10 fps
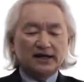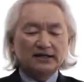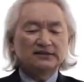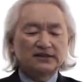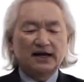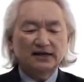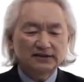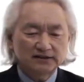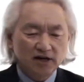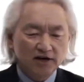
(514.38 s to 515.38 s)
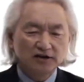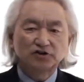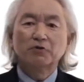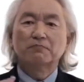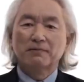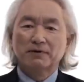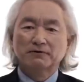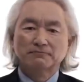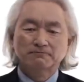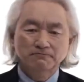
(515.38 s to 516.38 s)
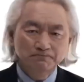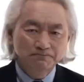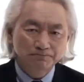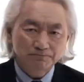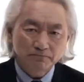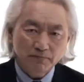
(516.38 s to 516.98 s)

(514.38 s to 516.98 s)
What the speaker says: years of exploration than it ever was before.